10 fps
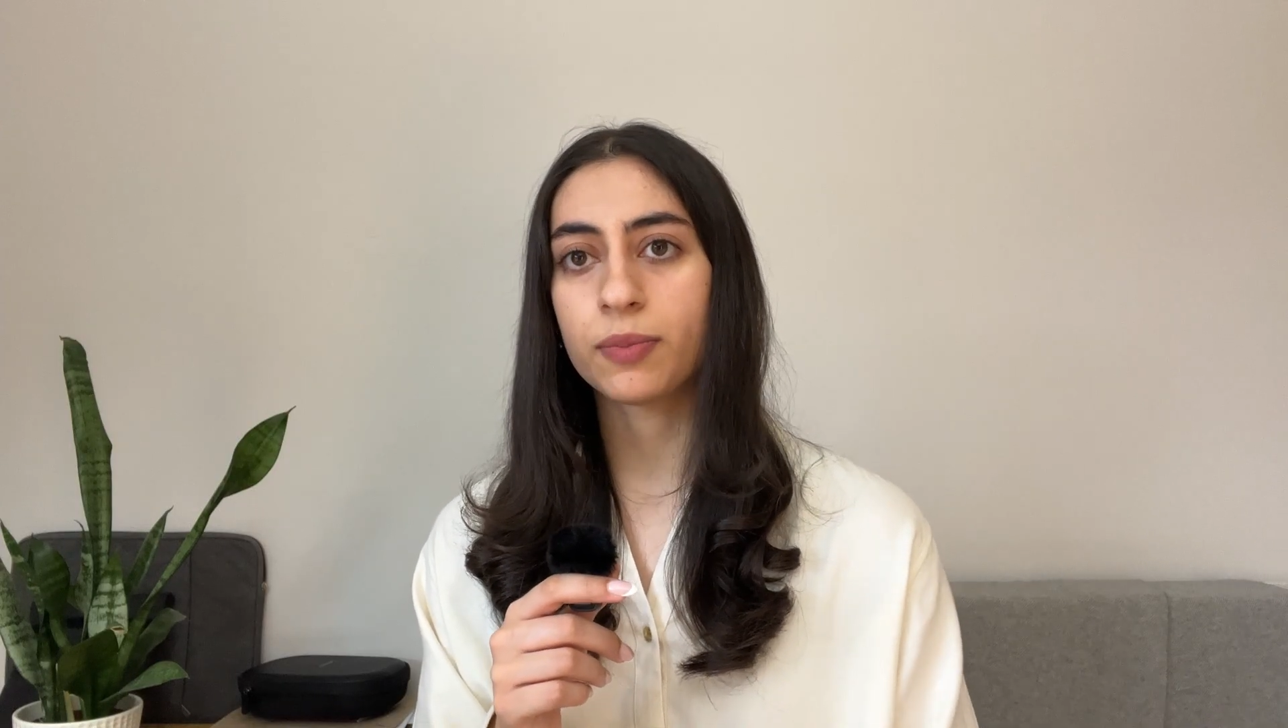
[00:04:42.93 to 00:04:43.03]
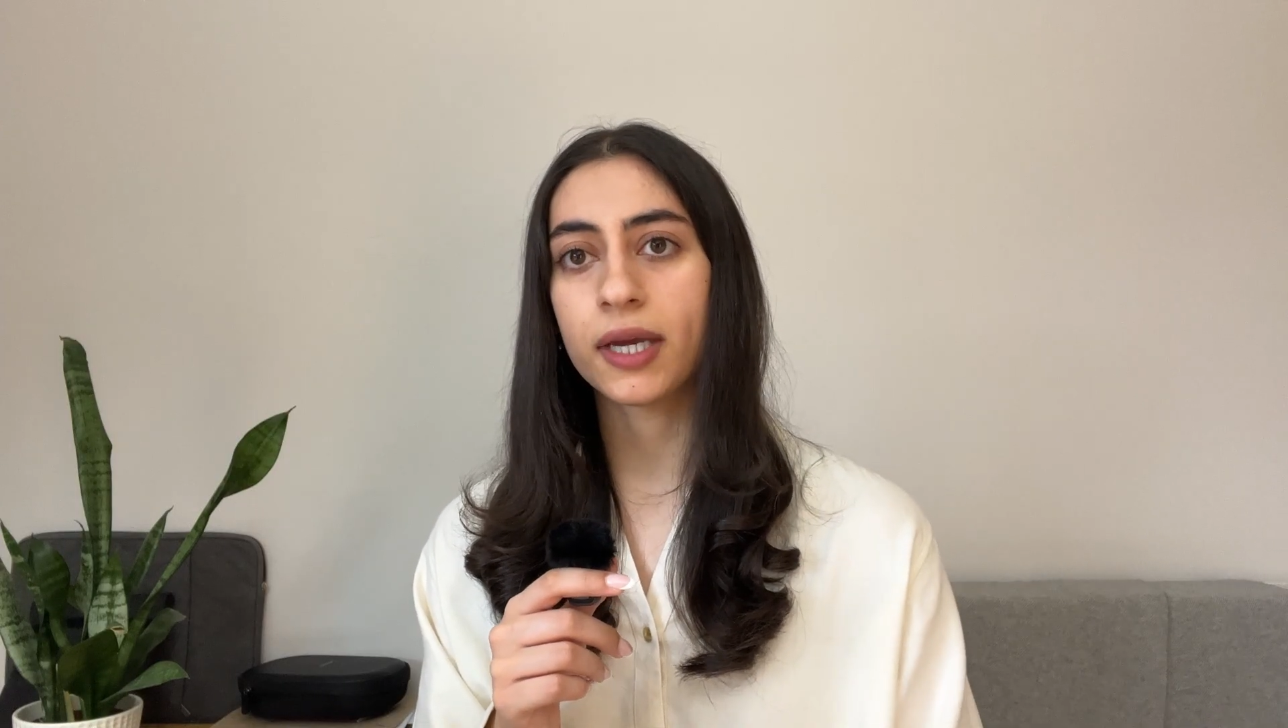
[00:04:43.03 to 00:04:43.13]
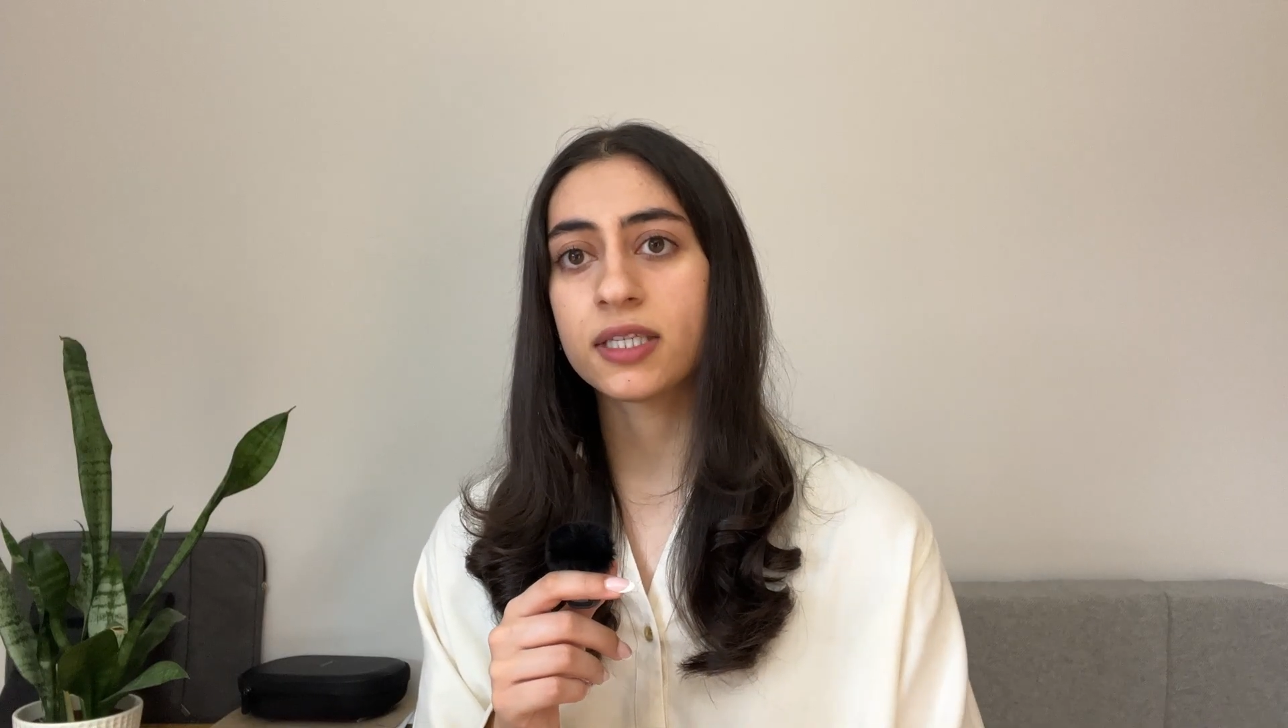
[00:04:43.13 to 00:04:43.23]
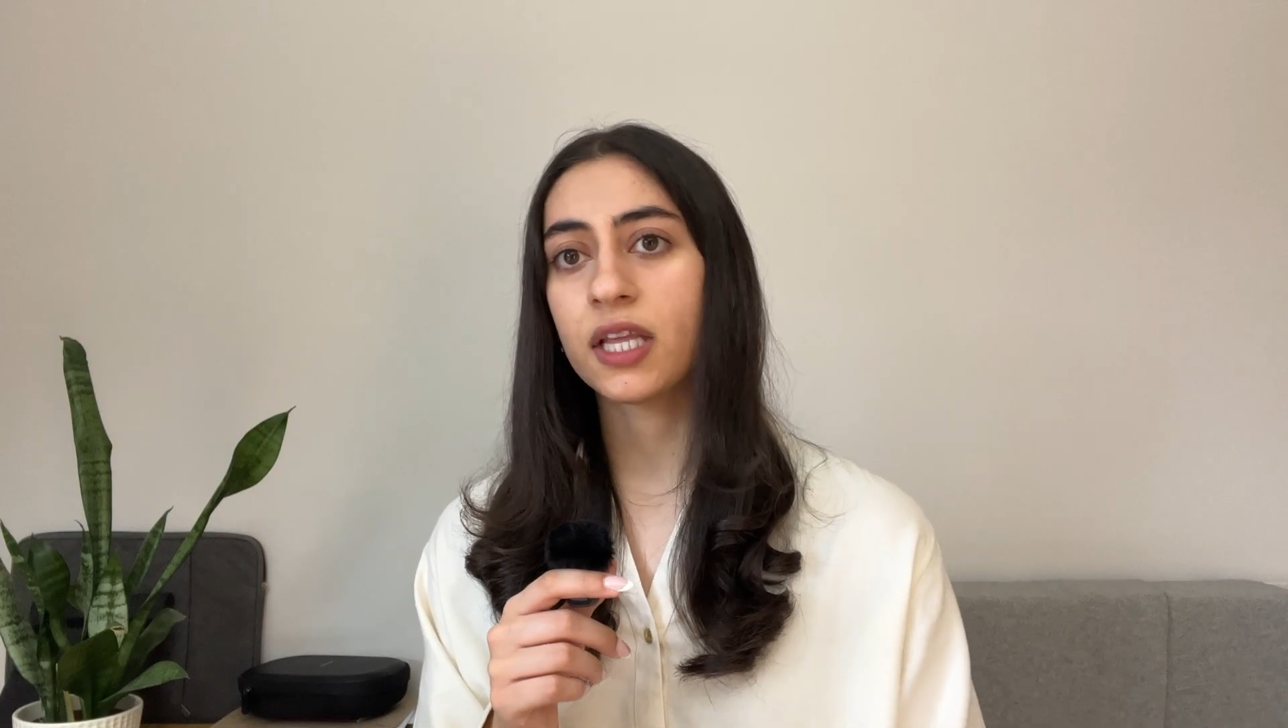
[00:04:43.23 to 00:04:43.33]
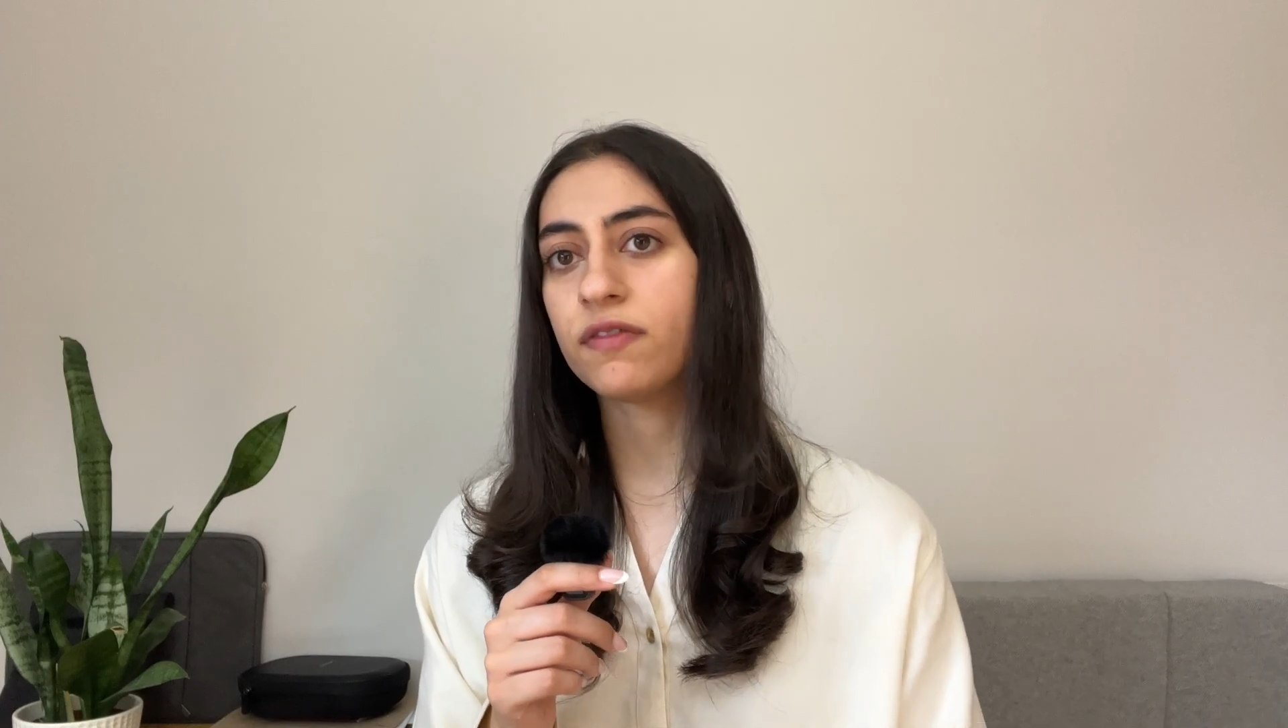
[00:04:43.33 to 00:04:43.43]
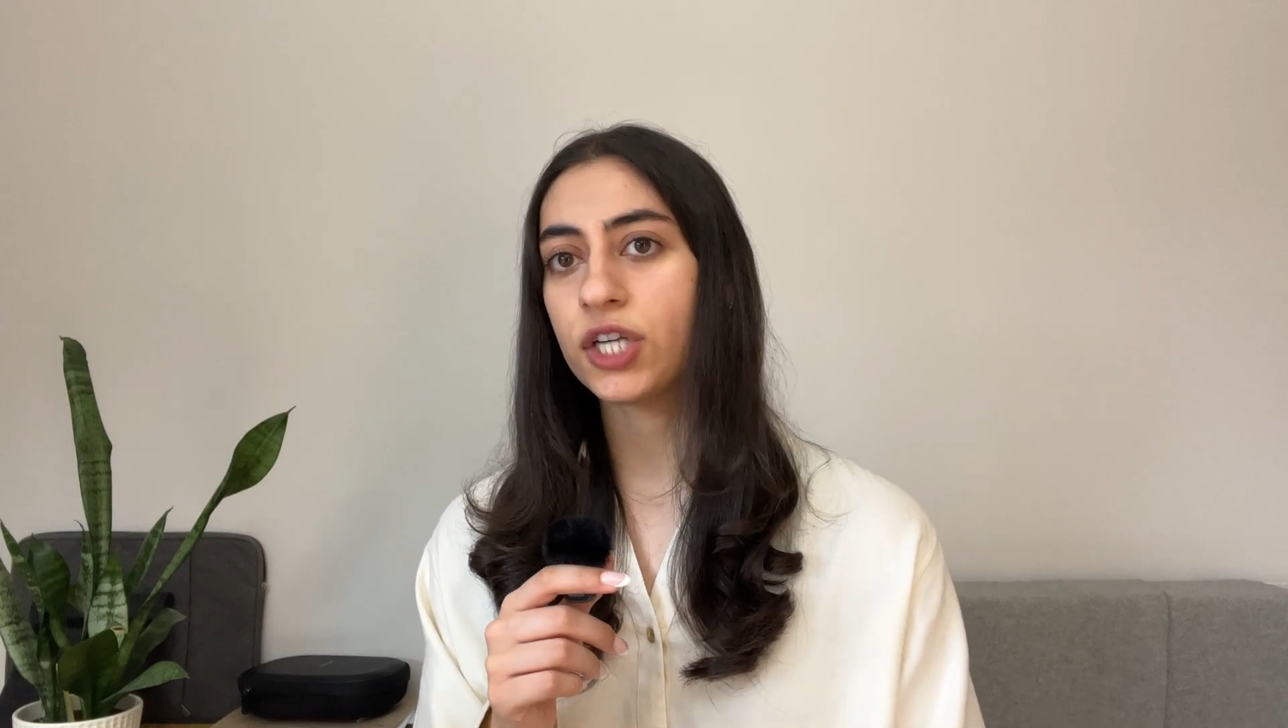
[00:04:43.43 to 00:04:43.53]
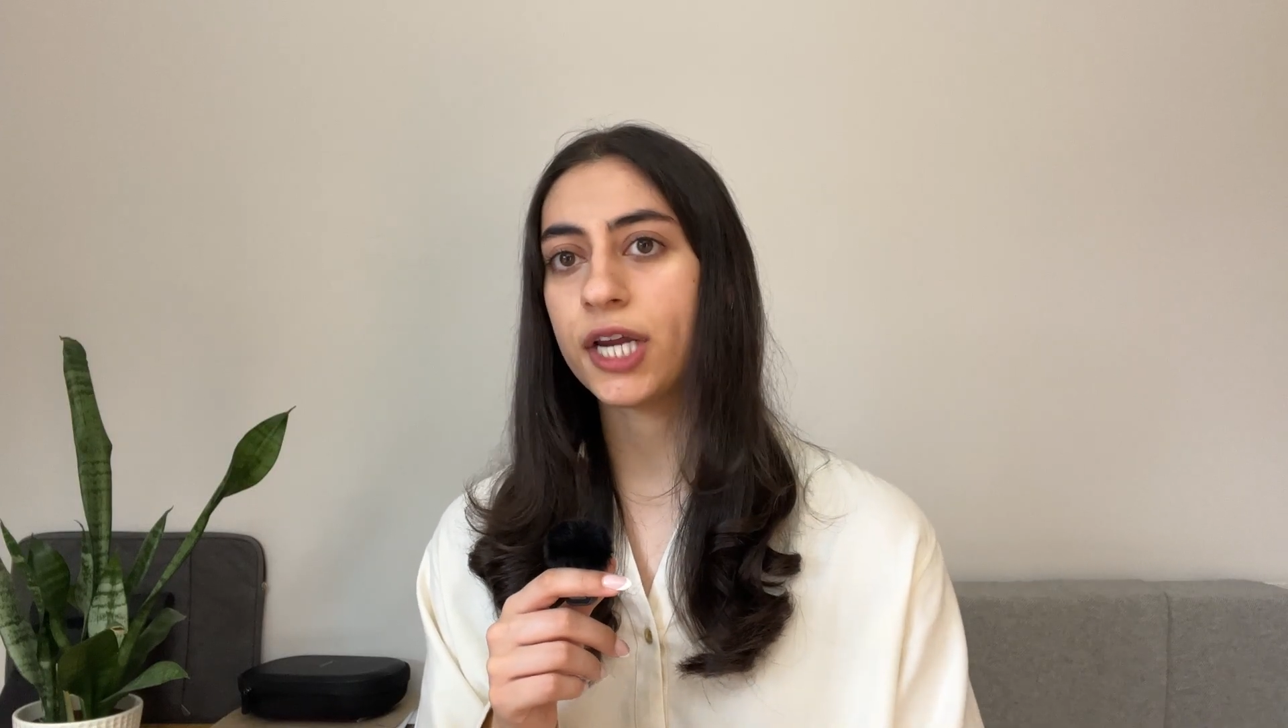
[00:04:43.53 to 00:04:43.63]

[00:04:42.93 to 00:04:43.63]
because they've